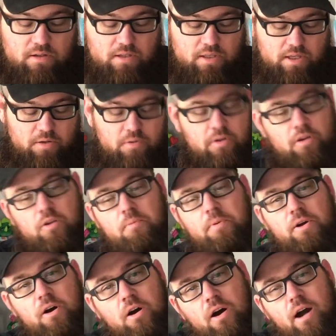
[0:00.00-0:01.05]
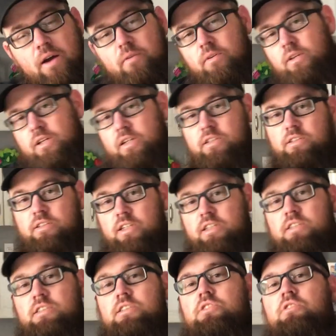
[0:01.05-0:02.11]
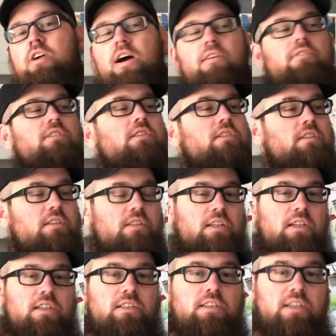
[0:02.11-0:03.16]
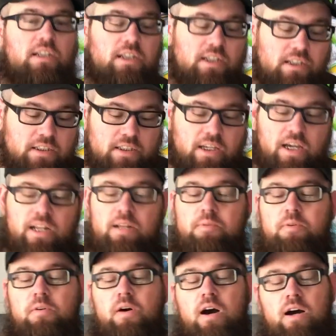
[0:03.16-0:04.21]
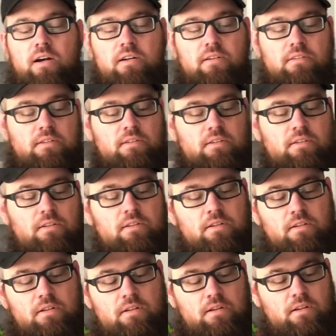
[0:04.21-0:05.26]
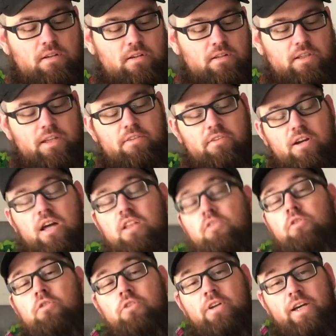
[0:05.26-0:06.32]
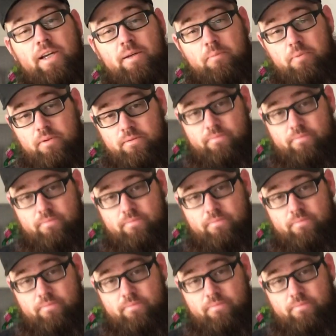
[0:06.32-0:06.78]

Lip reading: think we're going to be alright with this. Thanks to Travis at TNT and KWI. They even got their own tape.